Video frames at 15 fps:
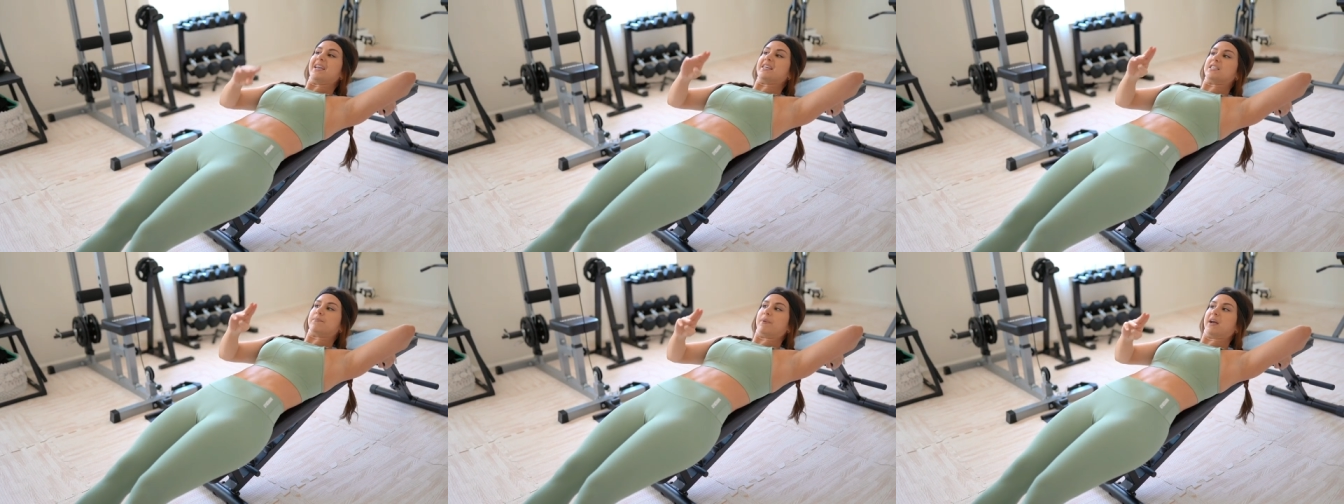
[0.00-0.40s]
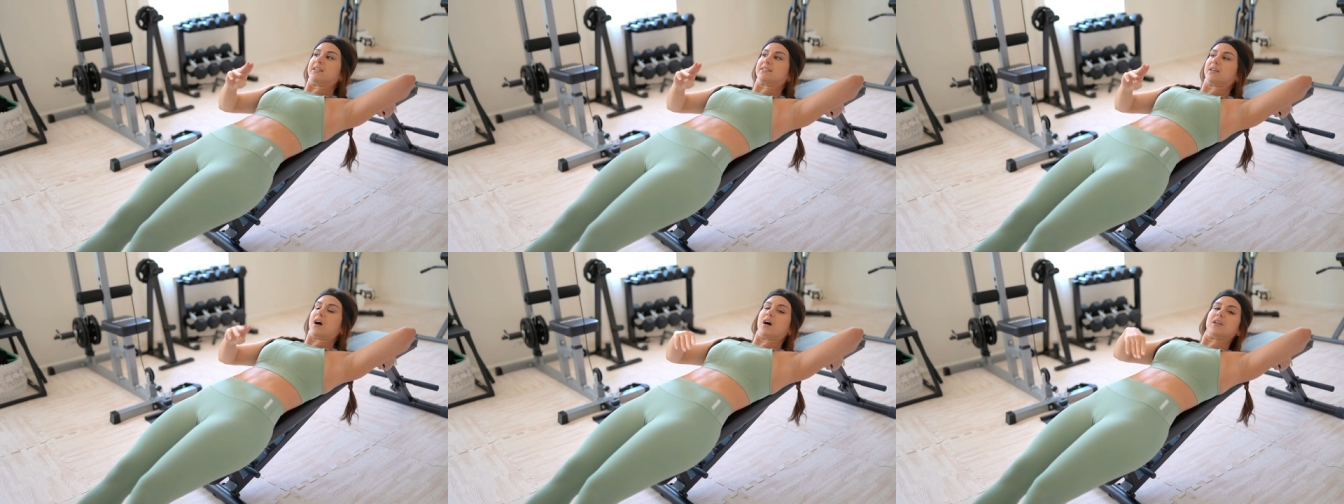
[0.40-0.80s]
It
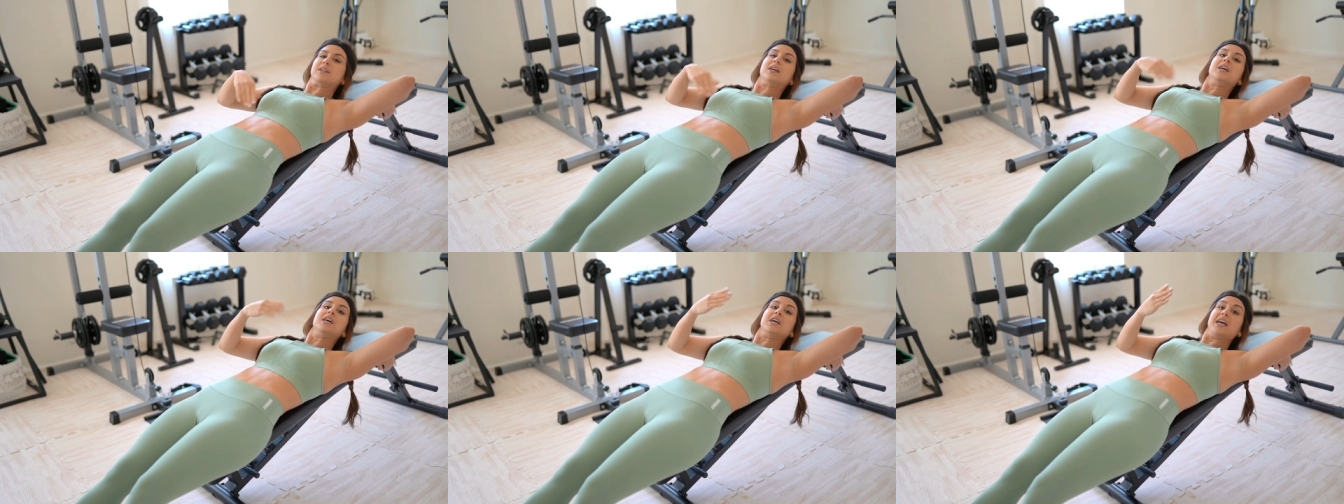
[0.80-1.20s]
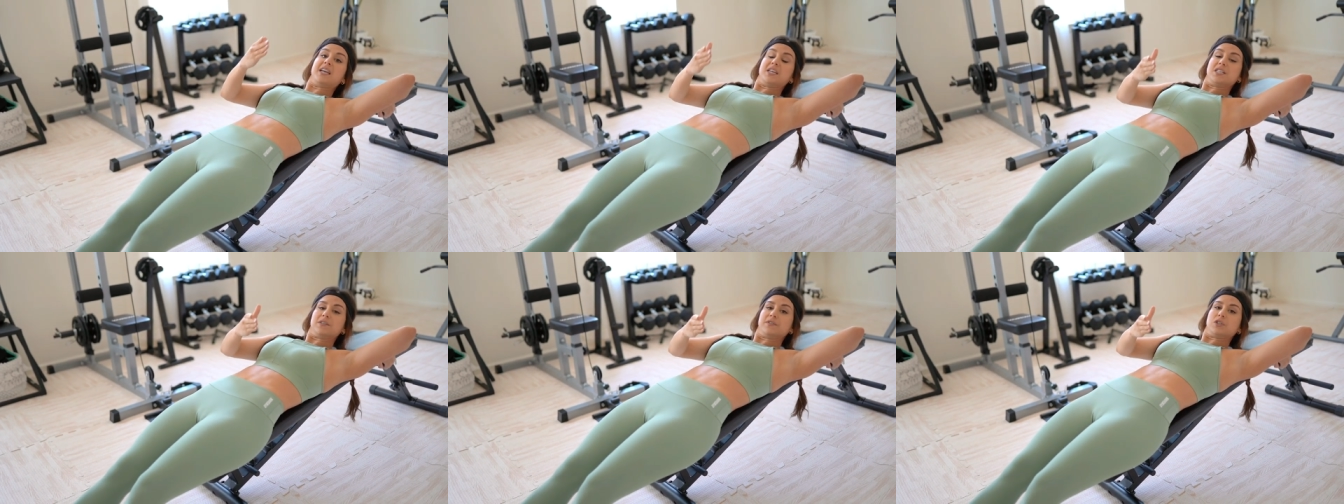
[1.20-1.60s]
depends on an
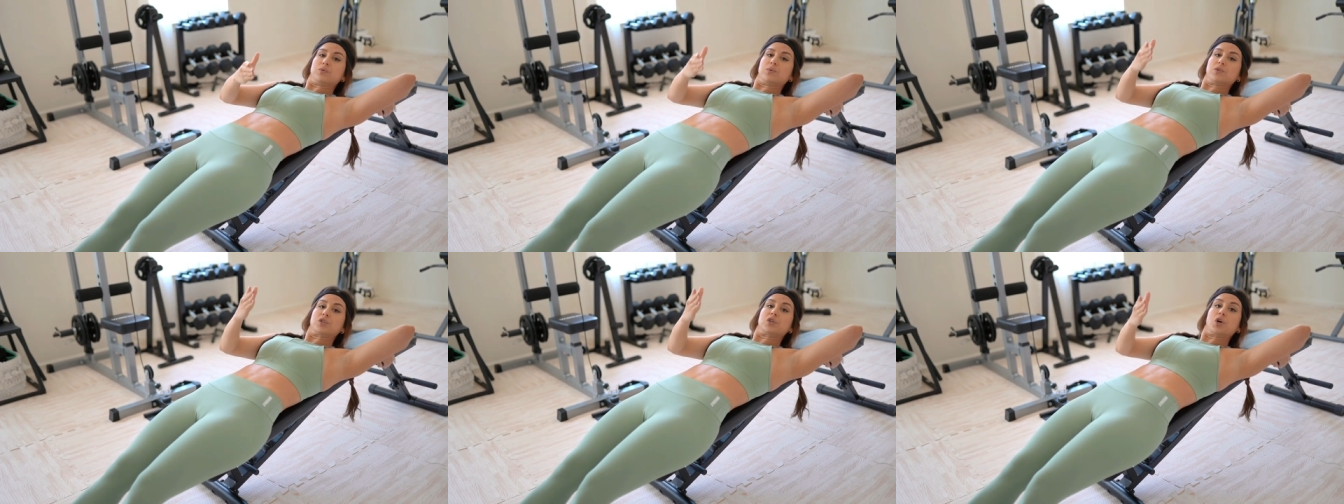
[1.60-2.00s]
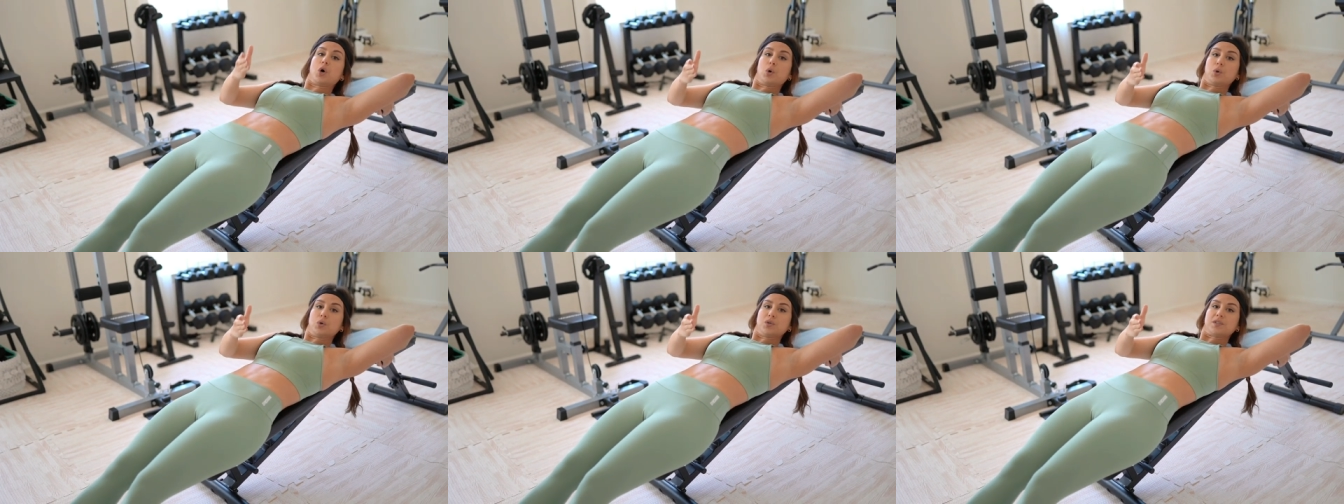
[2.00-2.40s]
individual's
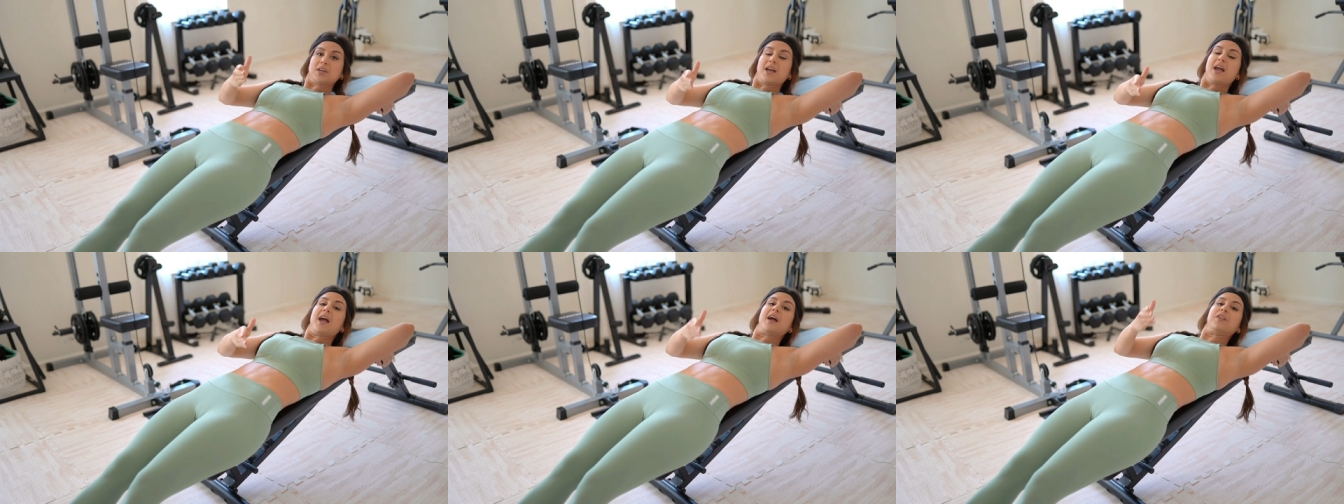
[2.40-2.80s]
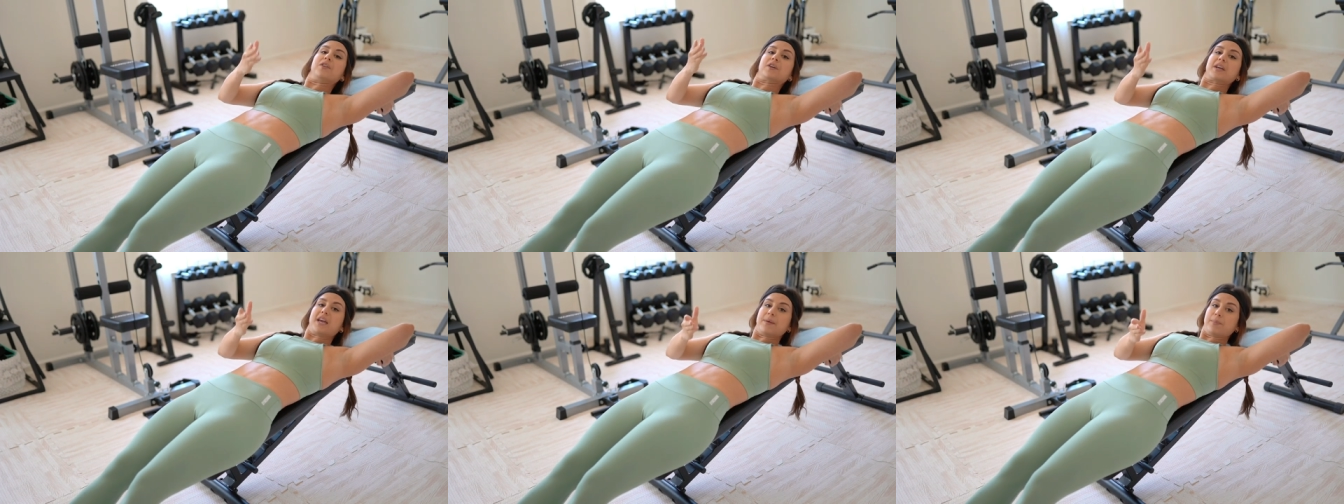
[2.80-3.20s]
goals and
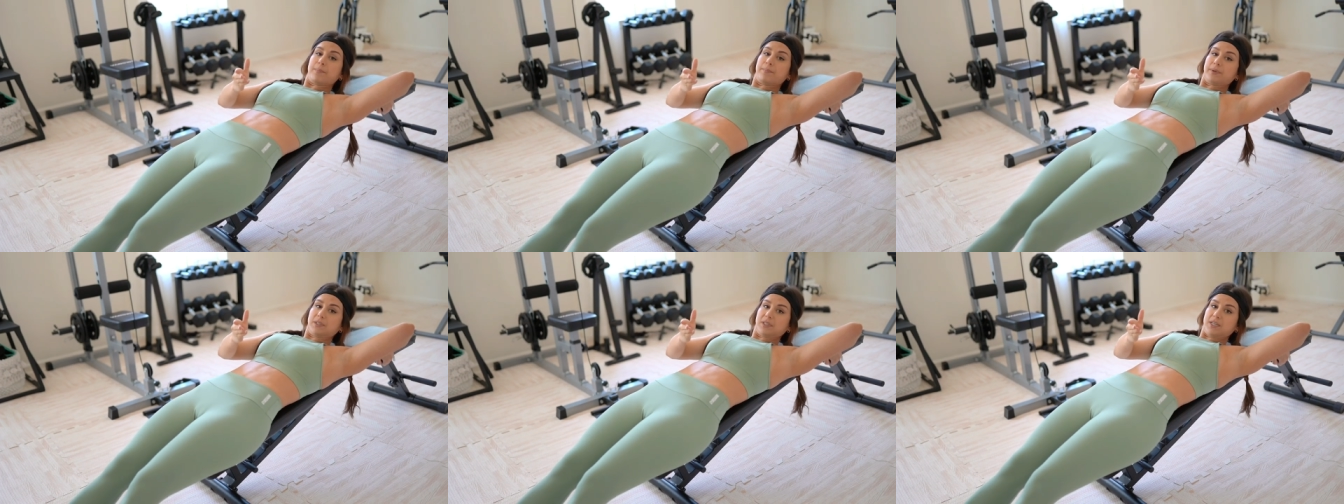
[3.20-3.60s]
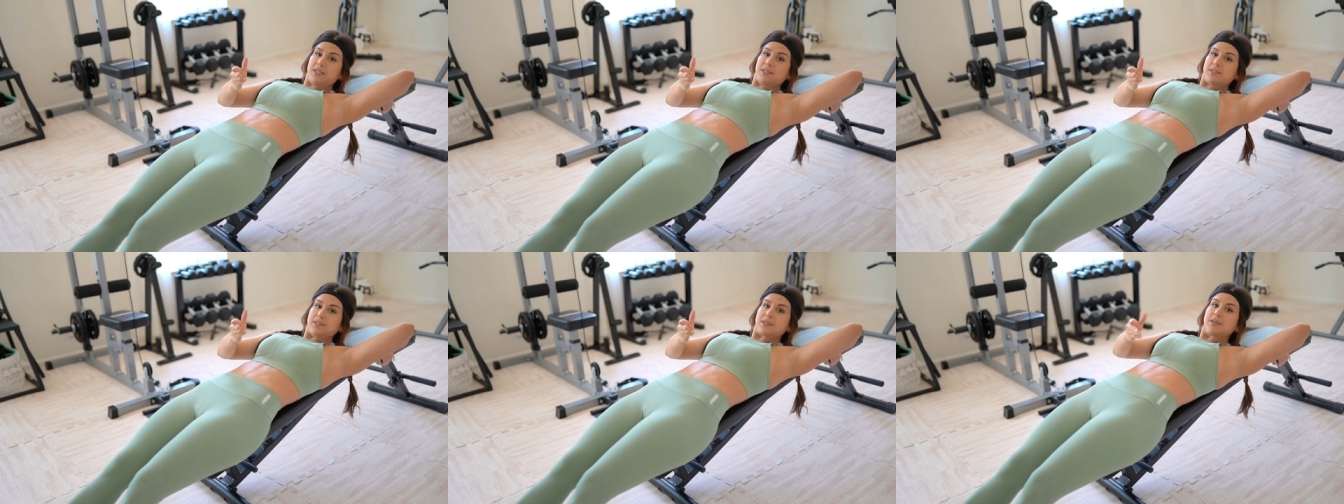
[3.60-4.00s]
their
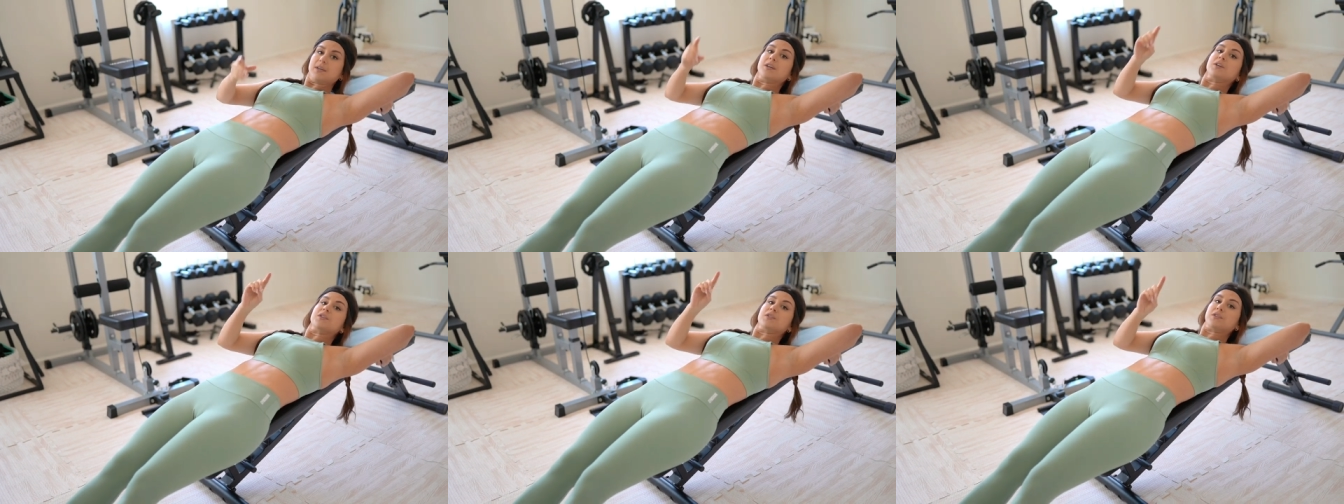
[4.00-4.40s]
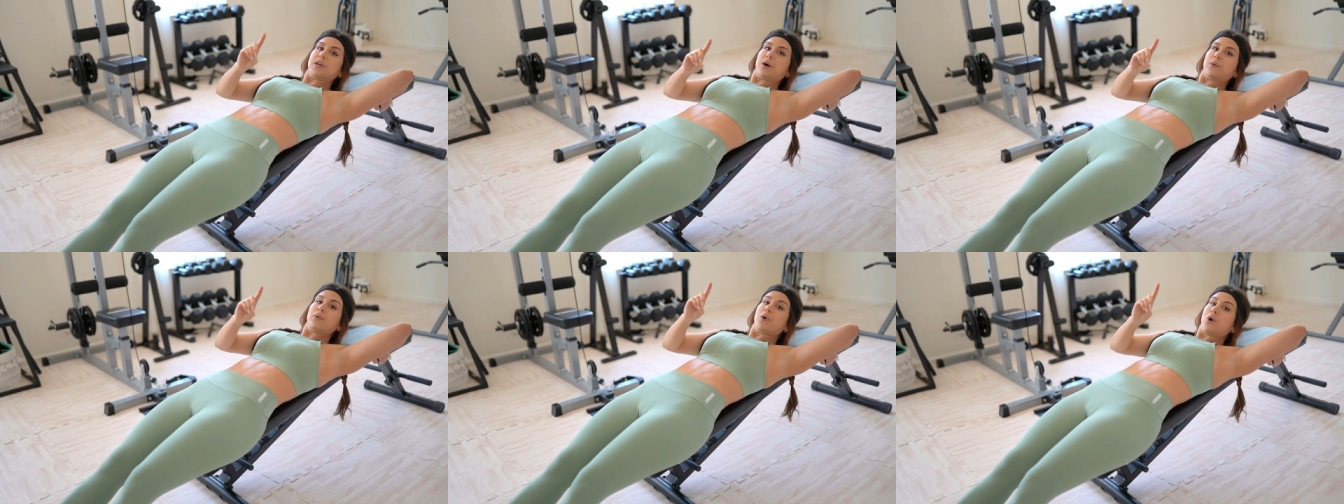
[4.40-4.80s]
capabilities.
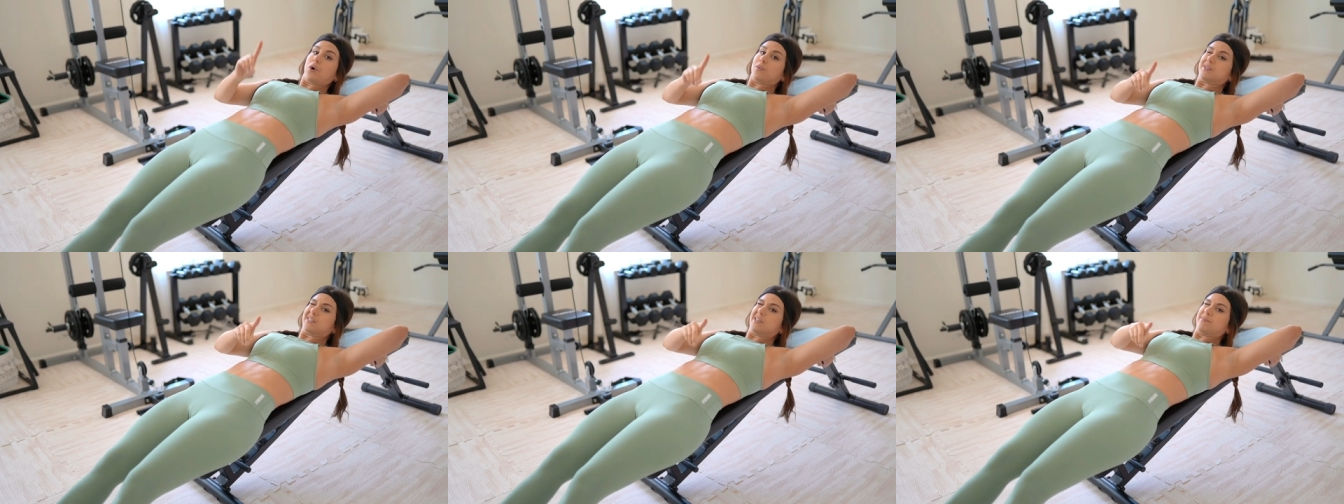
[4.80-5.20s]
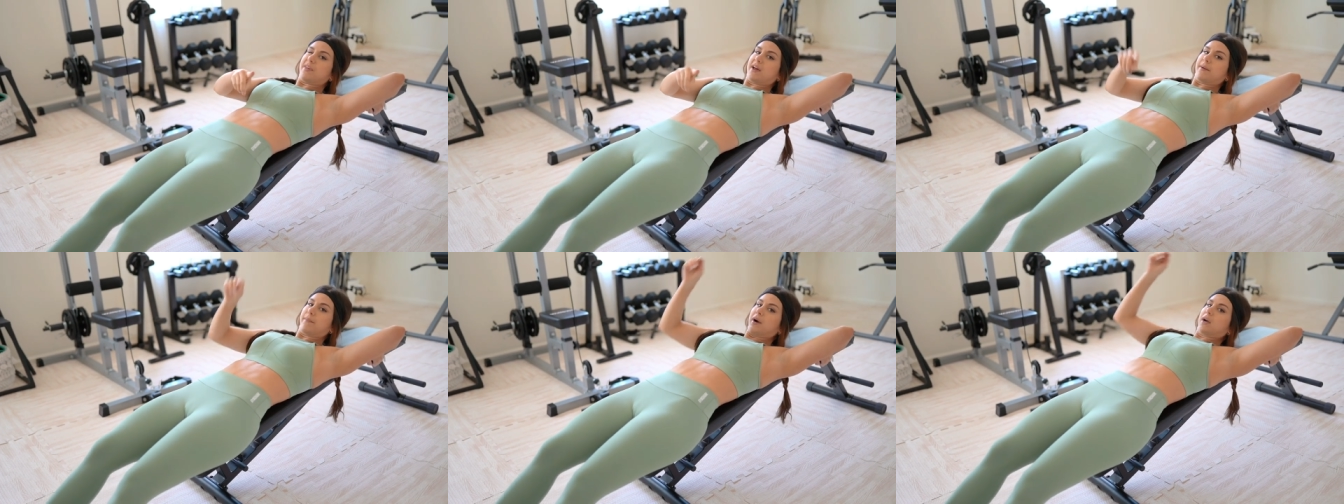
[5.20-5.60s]
So always keep that in